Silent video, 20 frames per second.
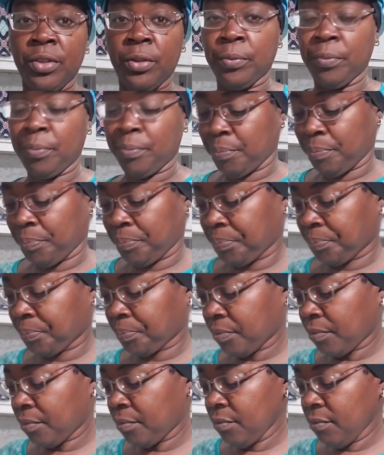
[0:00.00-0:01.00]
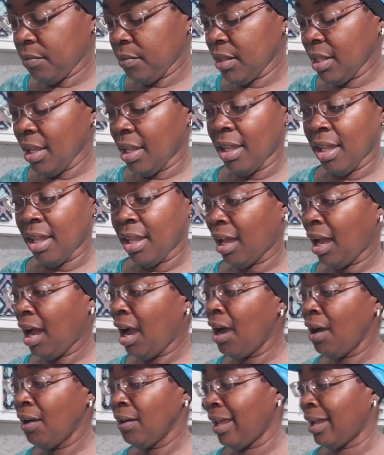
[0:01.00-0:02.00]
So,
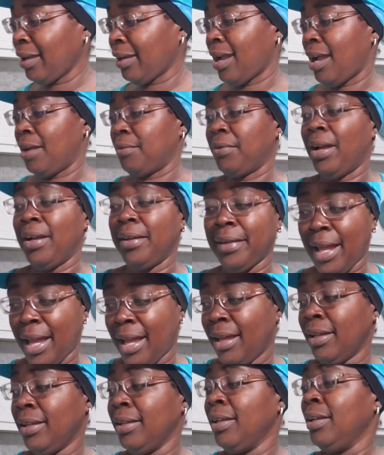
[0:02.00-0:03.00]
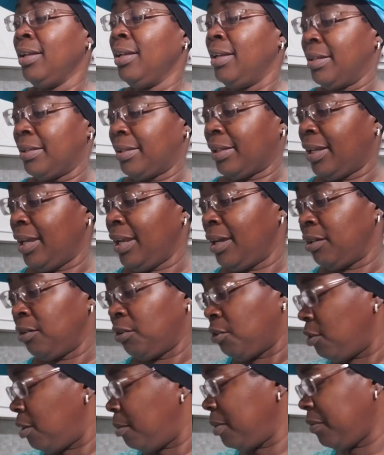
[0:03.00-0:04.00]
all I got right now is a can
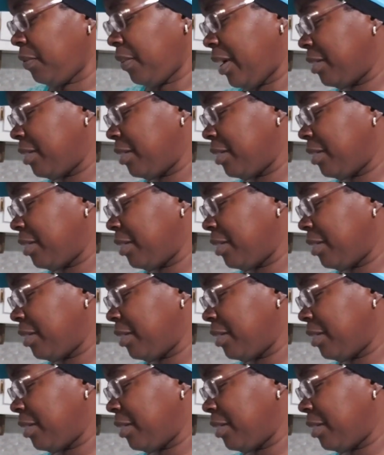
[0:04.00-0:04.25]
of corned beef